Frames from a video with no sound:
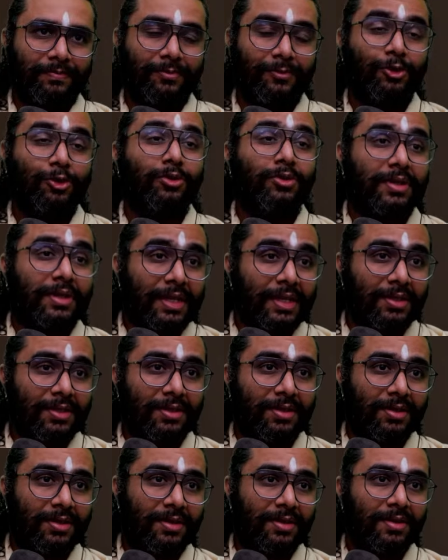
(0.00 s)
So
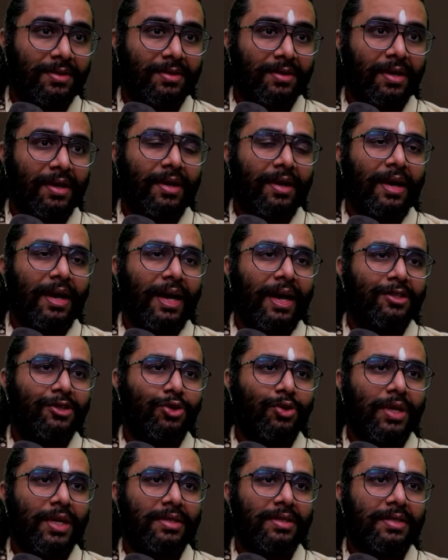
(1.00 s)
this, as
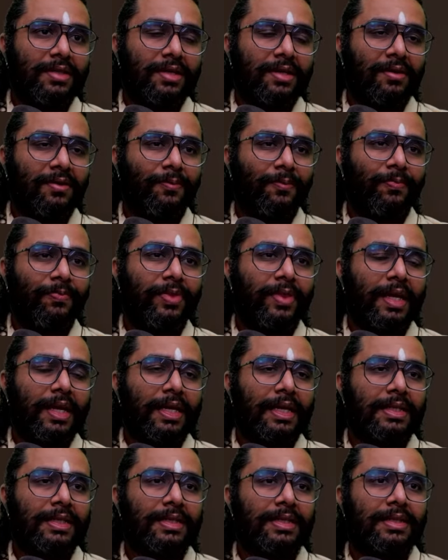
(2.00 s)
you can see,
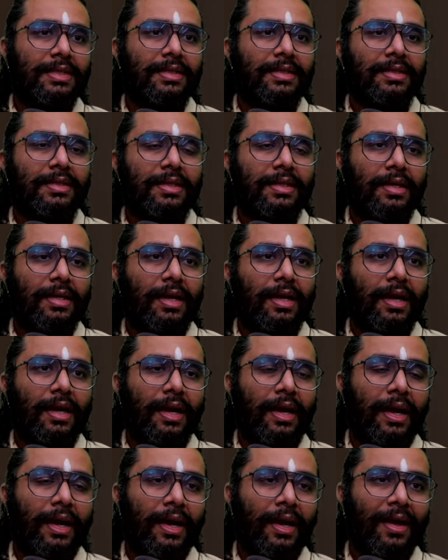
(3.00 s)
is
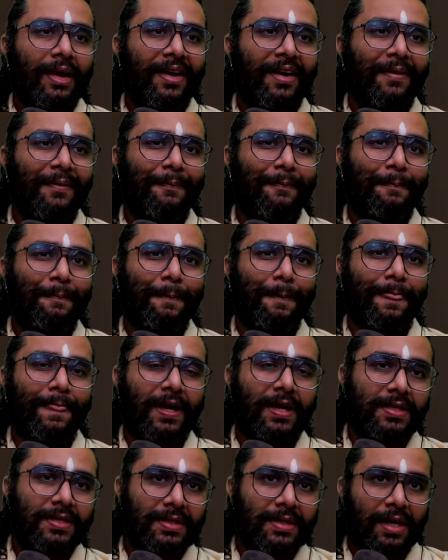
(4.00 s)
a
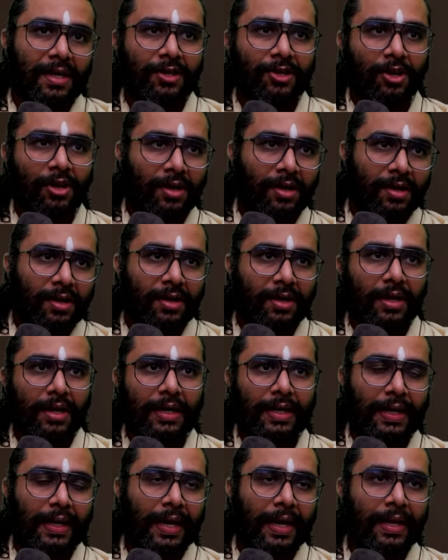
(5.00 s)
circular
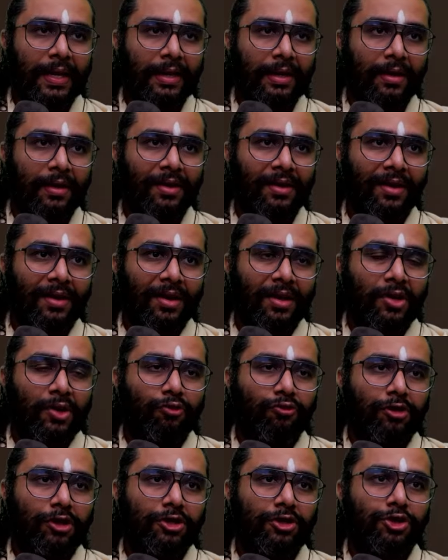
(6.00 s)
dial
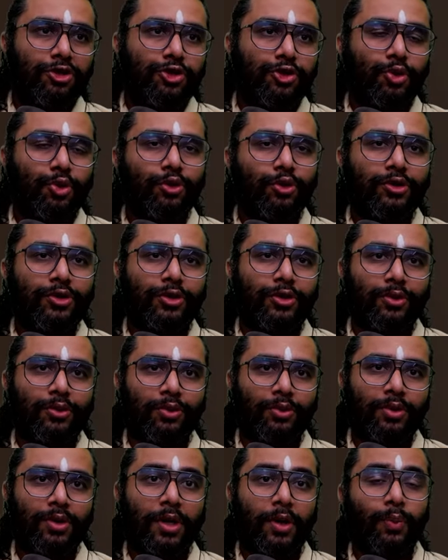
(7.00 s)
which shows
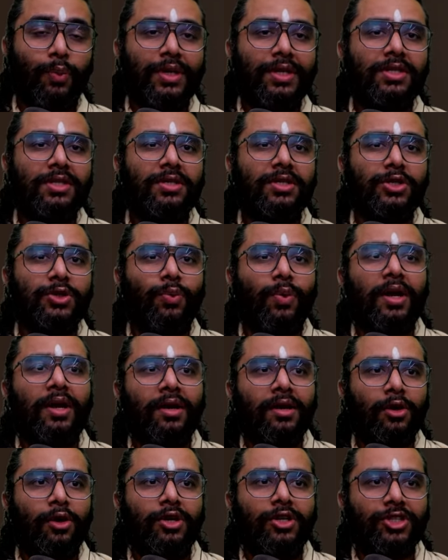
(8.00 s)
you which swara
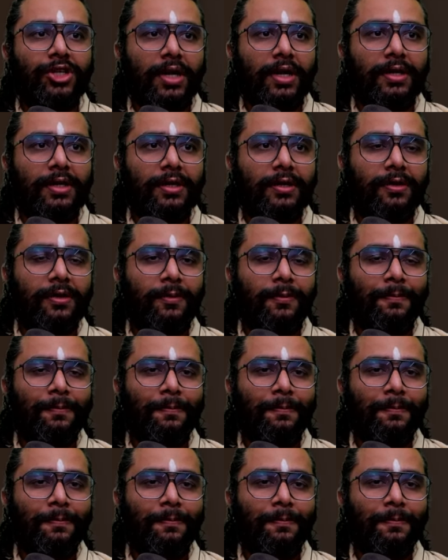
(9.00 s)
you're chanting.